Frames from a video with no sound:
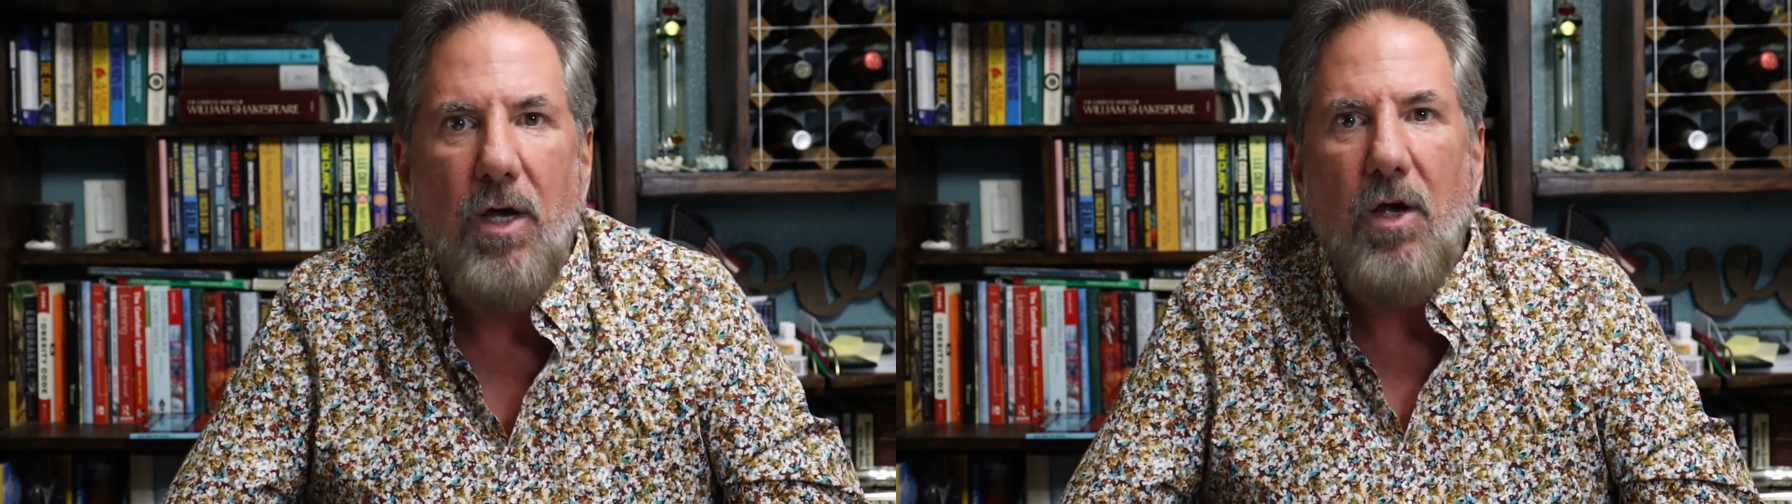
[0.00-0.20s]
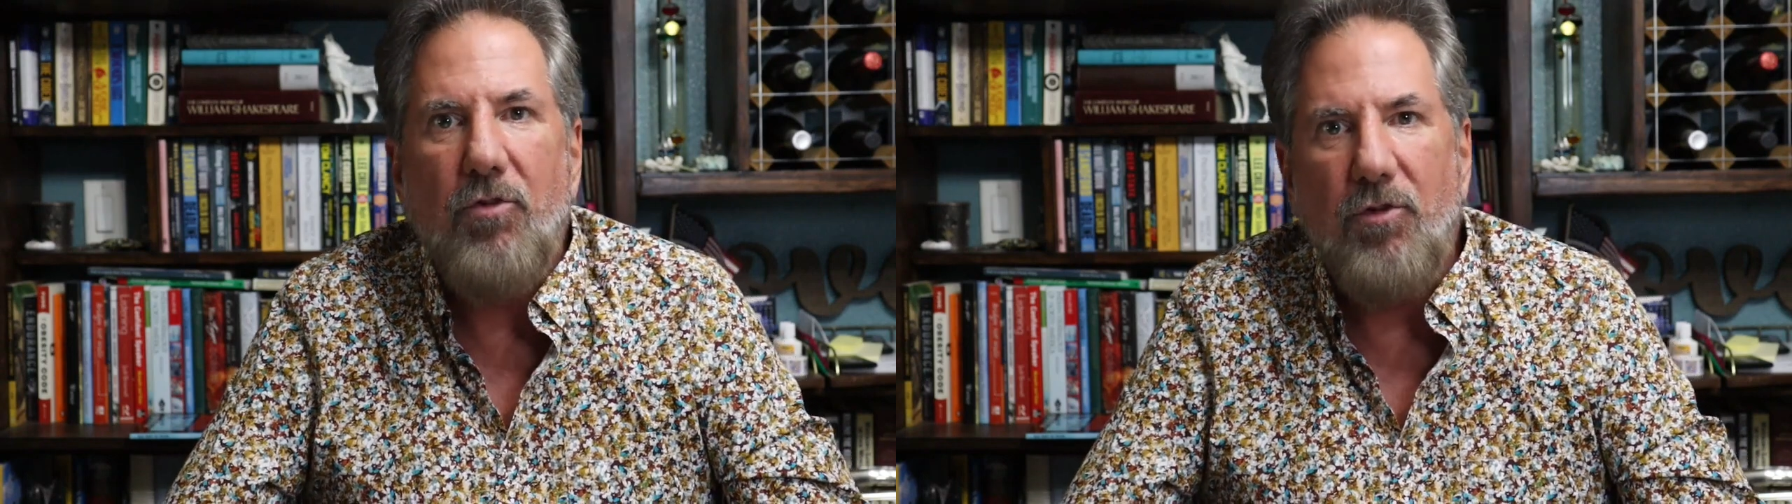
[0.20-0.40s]

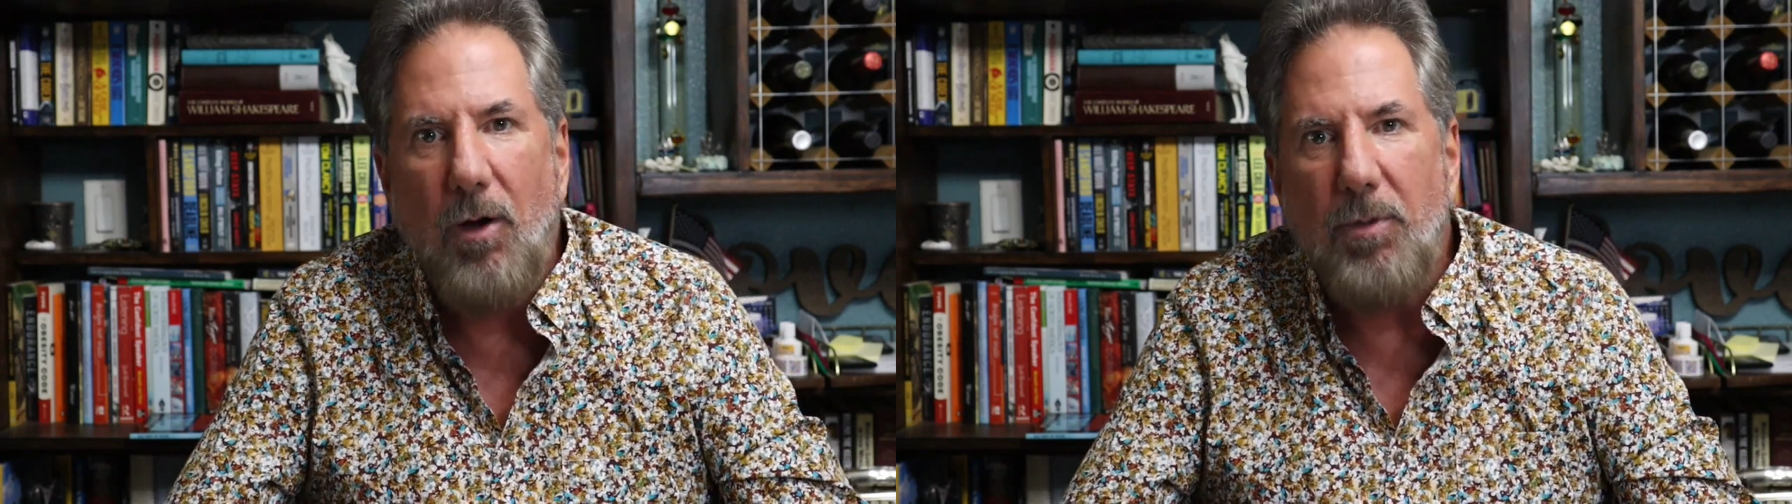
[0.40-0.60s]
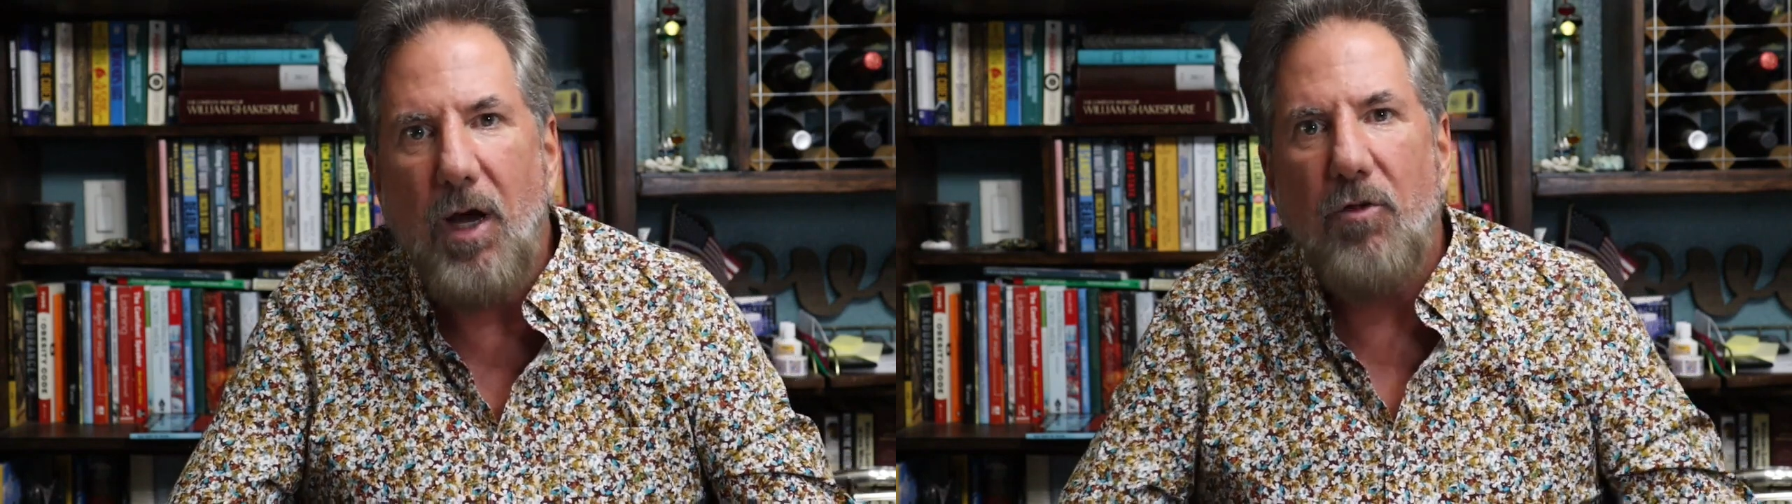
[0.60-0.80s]

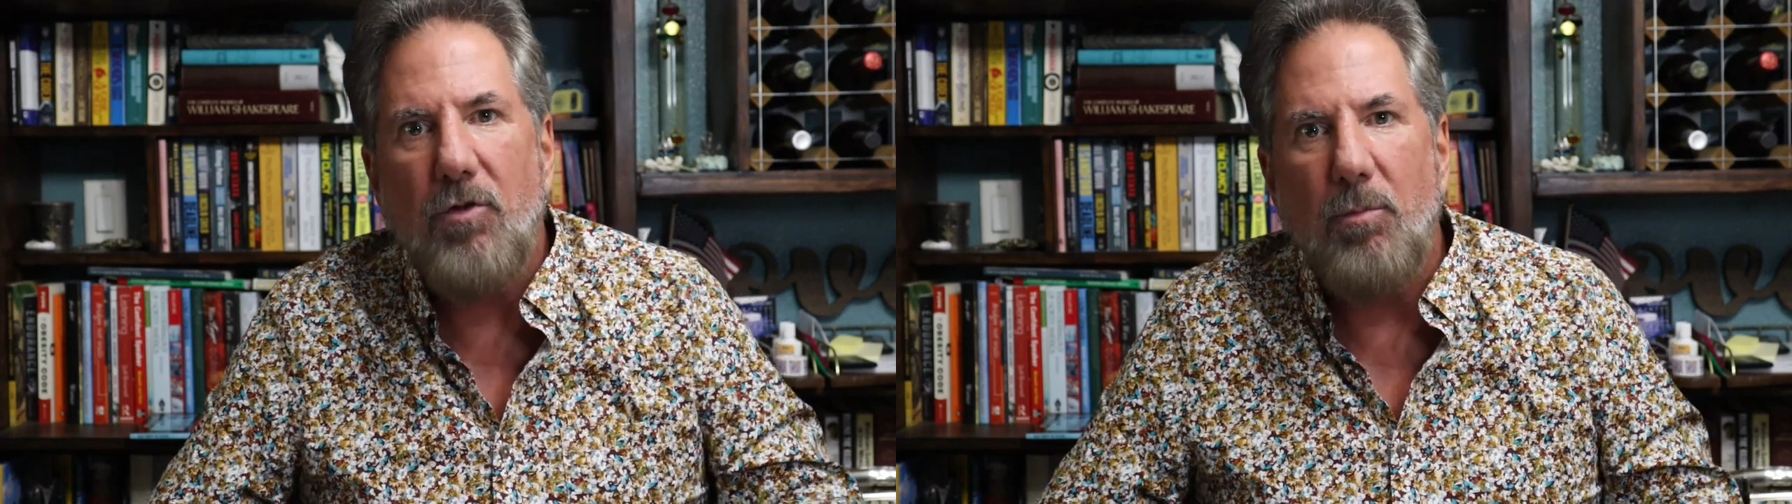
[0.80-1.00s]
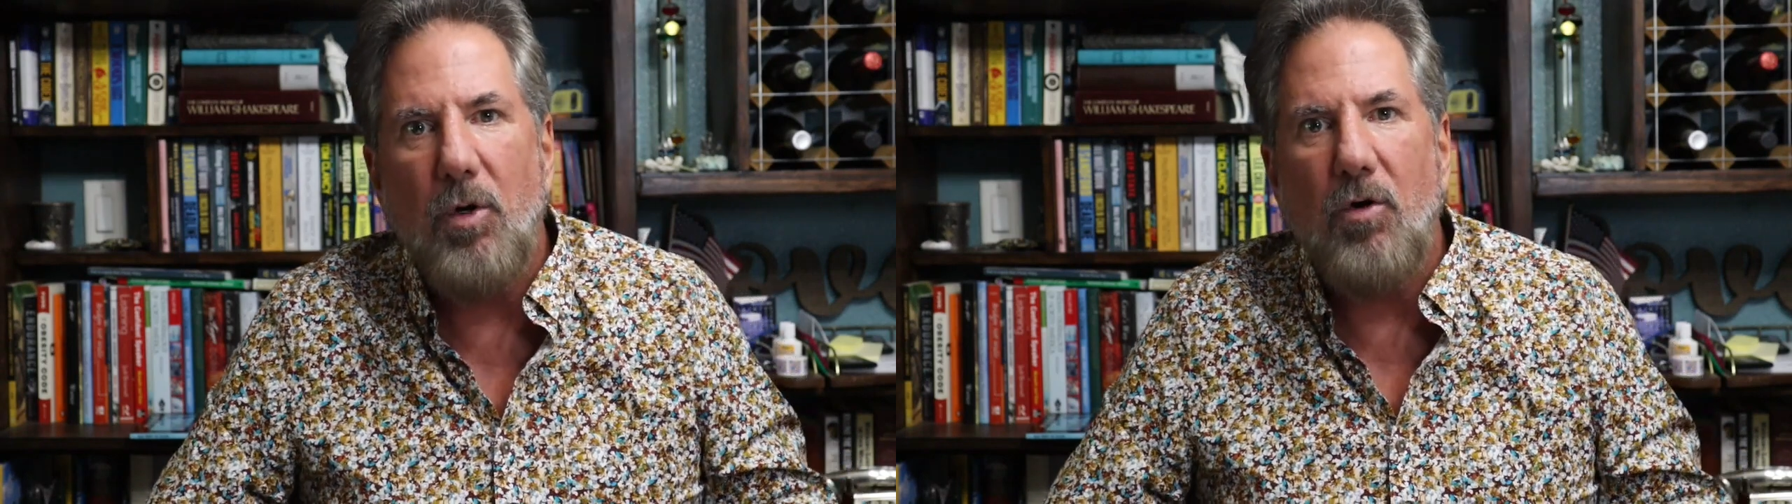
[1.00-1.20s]
some
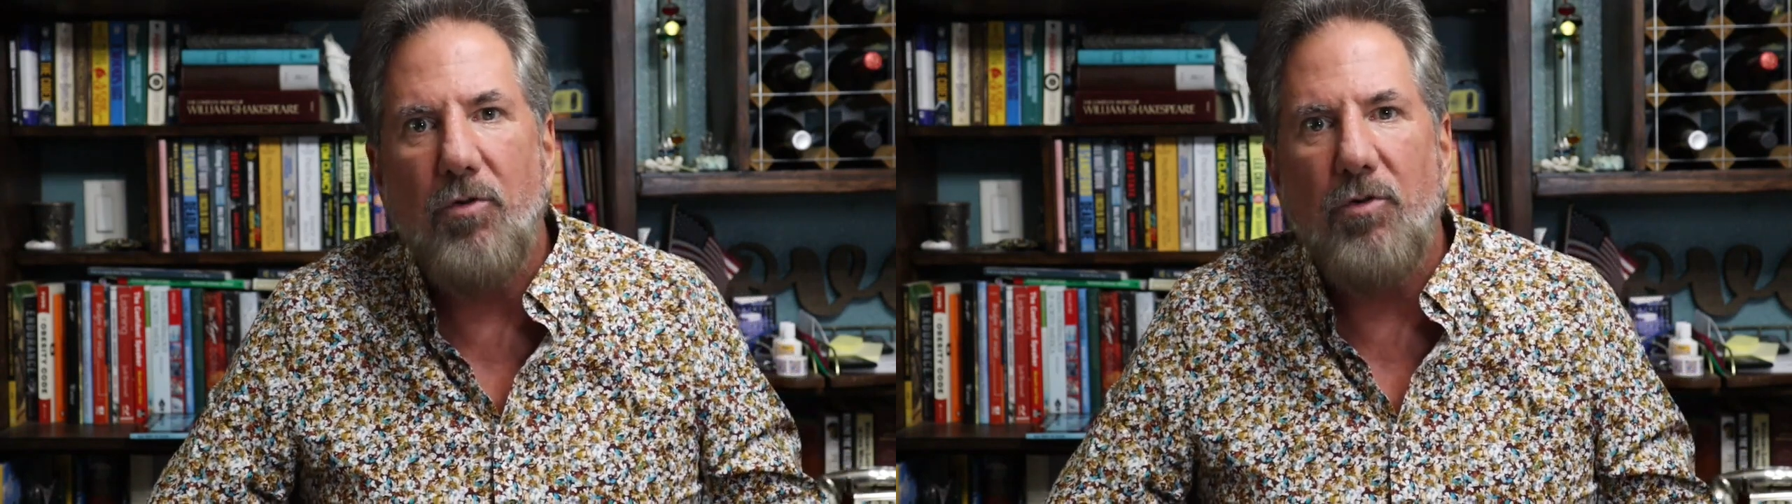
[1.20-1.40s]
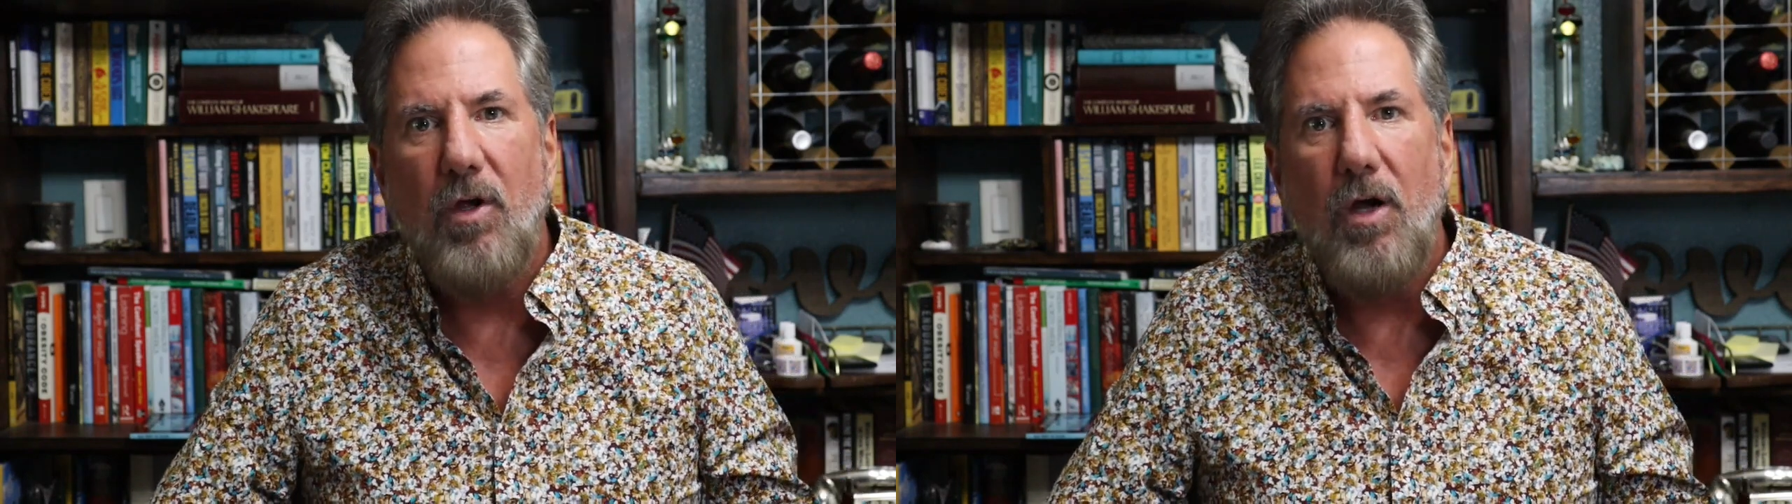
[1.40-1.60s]

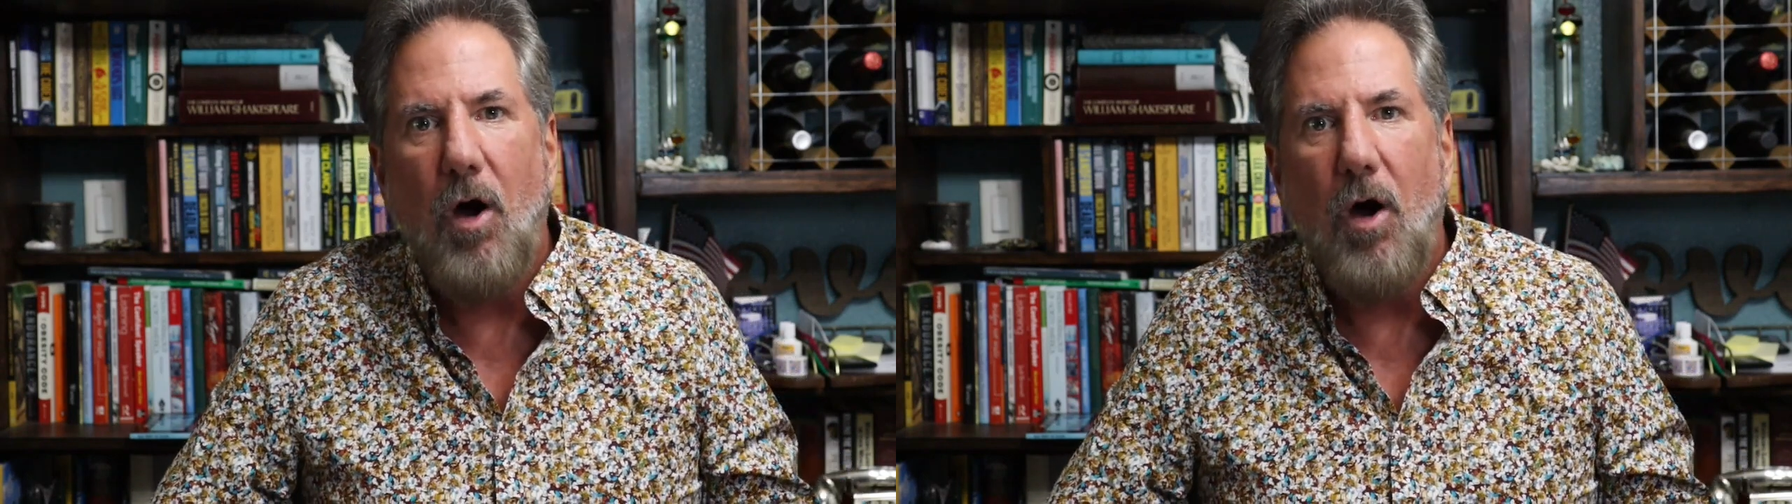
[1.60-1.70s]
customers